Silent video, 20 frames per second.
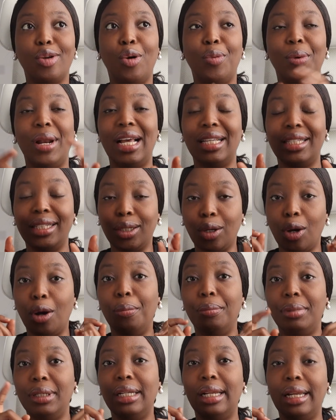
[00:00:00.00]
or like I say
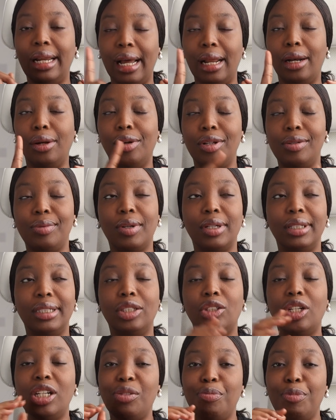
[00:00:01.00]
company landlords, because
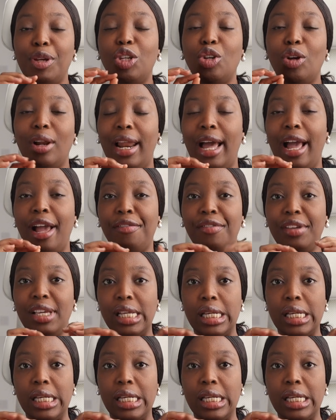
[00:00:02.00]
they just make your life